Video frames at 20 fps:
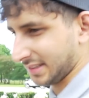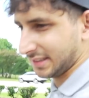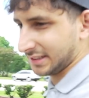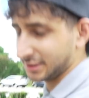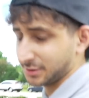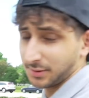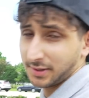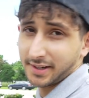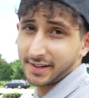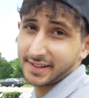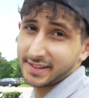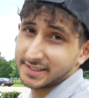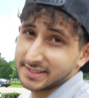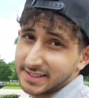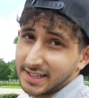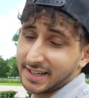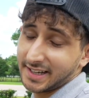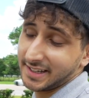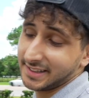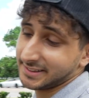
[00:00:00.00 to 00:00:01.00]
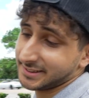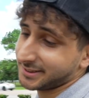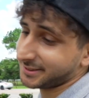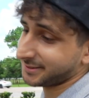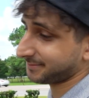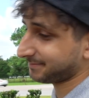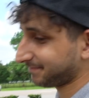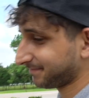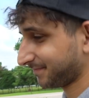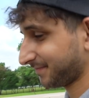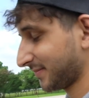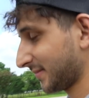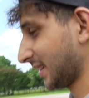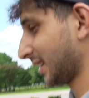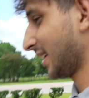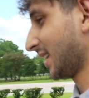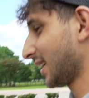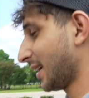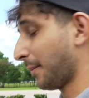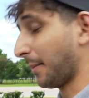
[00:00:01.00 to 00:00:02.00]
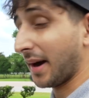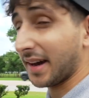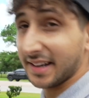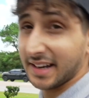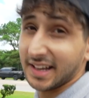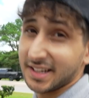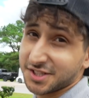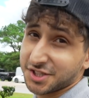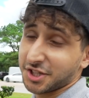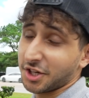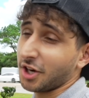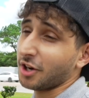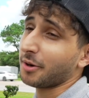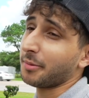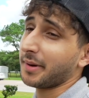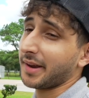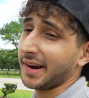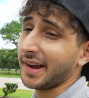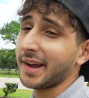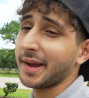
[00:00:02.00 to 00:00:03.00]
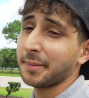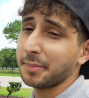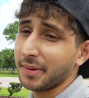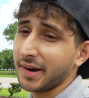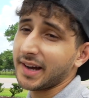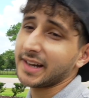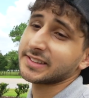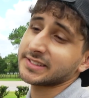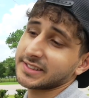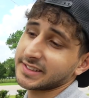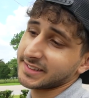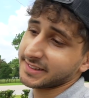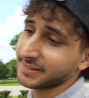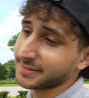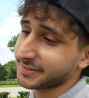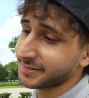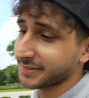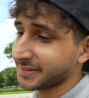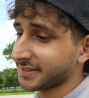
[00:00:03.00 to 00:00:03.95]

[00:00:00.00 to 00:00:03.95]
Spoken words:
It is what it is, guys. Might not show, but I am positive.